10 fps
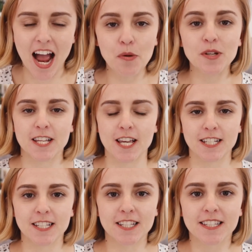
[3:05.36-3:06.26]
I was
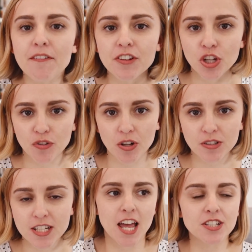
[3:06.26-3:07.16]
a 7 year
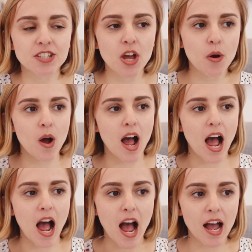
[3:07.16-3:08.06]
old. And so
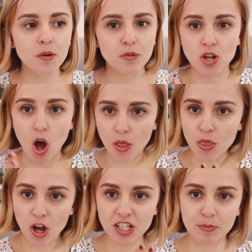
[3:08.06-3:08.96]
I was on
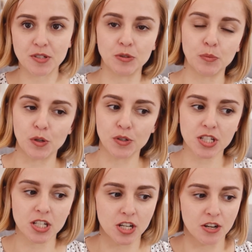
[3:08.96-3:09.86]
the hospital
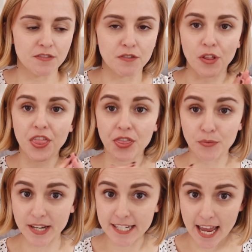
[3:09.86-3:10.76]
ward for
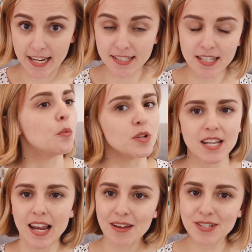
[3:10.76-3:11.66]
3 days,
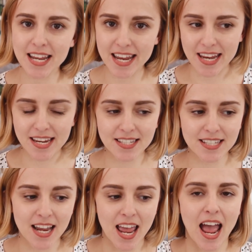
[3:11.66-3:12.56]
wasn't allowed to
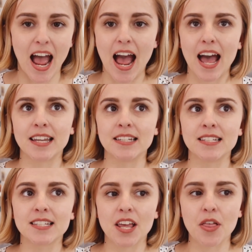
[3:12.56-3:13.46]
eat.
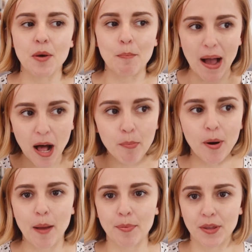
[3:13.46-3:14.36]
And the bowel
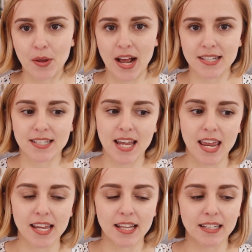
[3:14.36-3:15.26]
prep that you had to
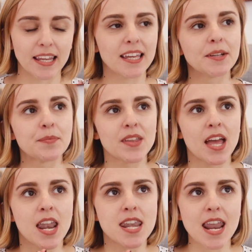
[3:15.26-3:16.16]
take, like
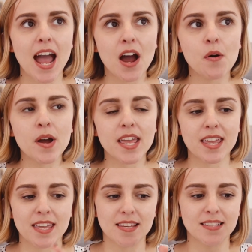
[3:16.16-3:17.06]
now
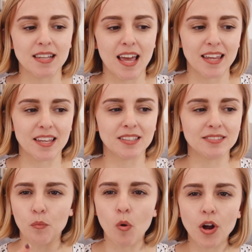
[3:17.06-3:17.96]
it is like
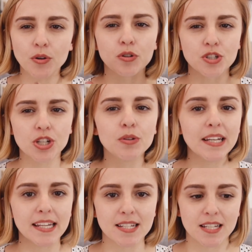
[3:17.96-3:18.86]
1 or 2
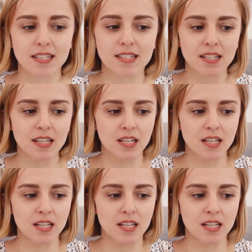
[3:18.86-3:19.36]
liters